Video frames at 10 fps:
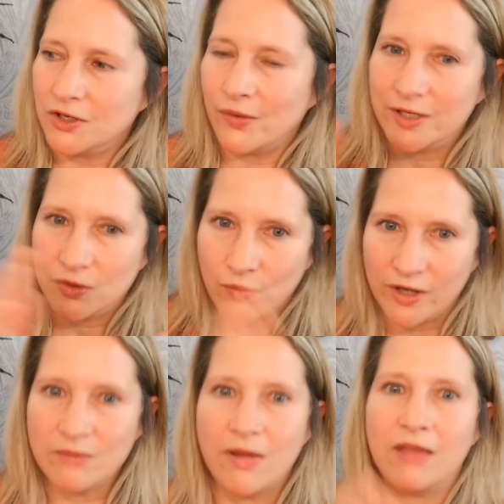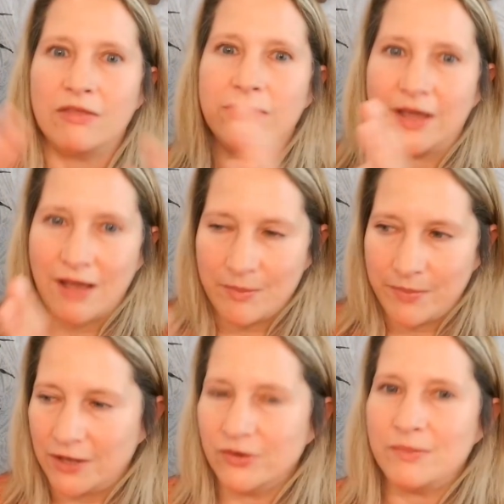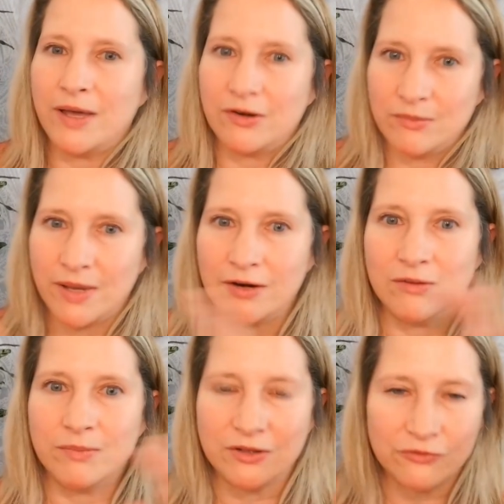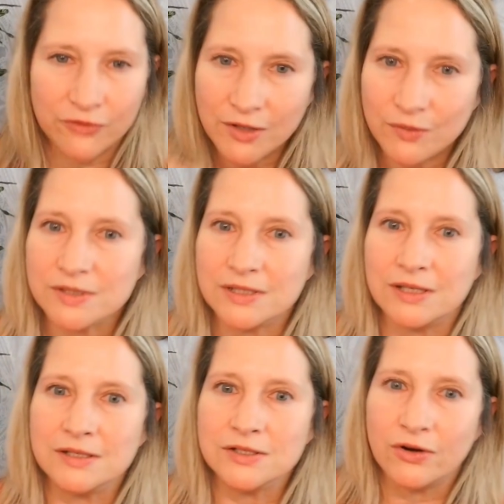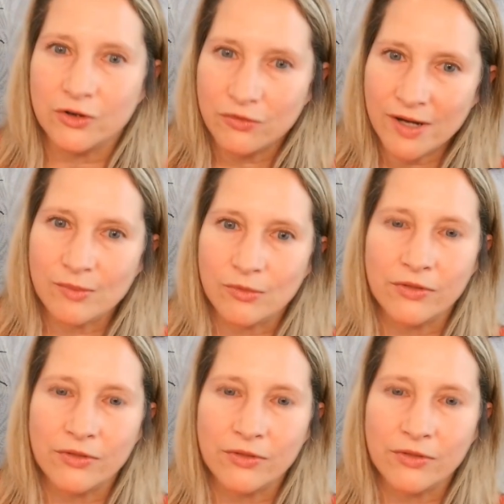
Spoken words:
I did one a month. I got better and better and better, but the frequencies are incredible.